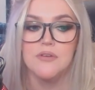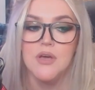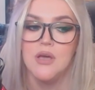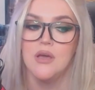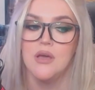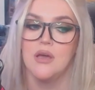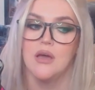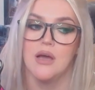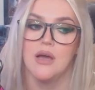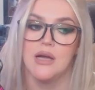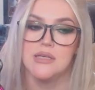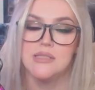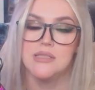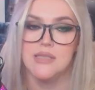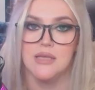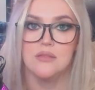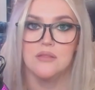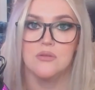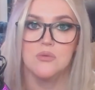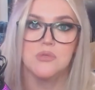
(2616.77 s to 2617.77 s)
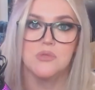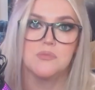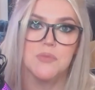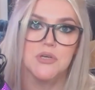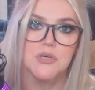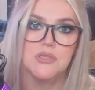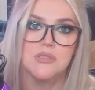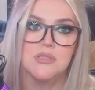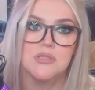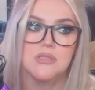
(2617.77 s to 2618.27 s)
I seen those
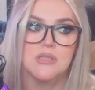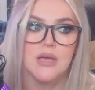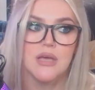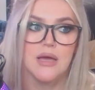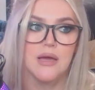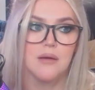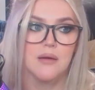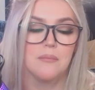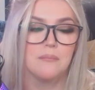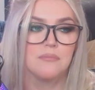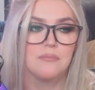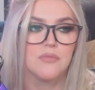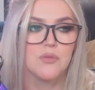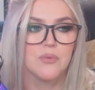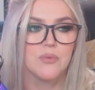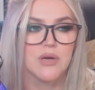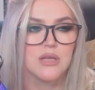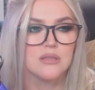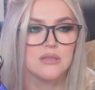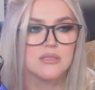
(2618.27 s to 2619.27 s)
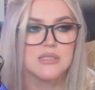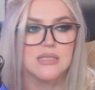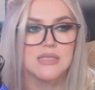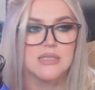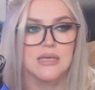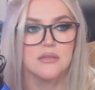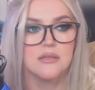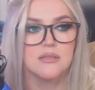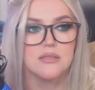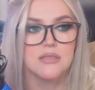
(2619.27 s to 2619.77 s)
boots, they were in the sale
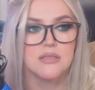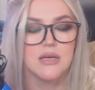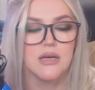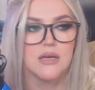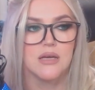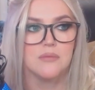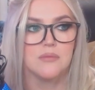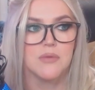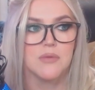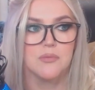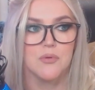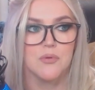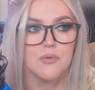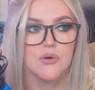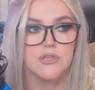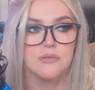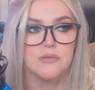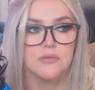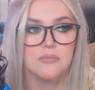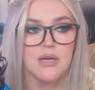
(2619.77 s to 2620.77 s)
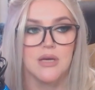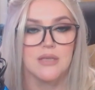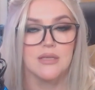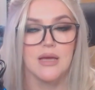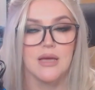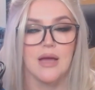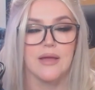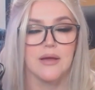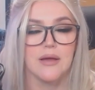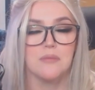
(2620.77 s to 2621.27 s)
at the time, and I bought them, and I
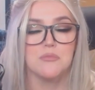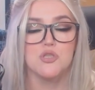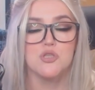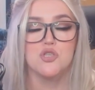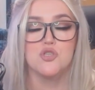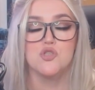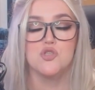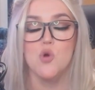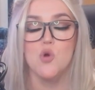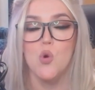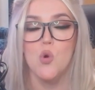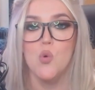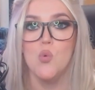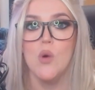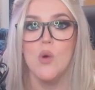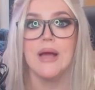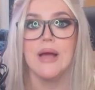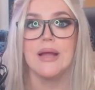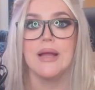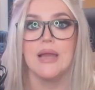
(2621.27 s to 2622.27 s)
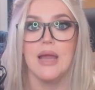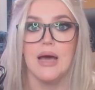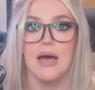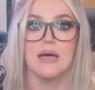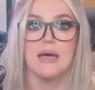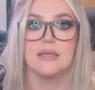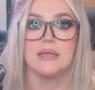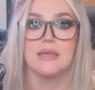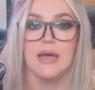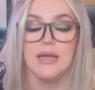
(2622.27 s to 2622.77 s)
am so glad
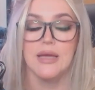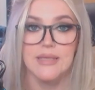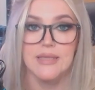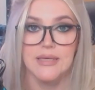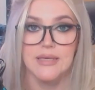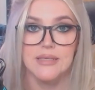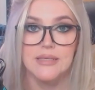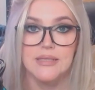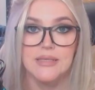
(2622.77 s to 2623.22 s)
I did.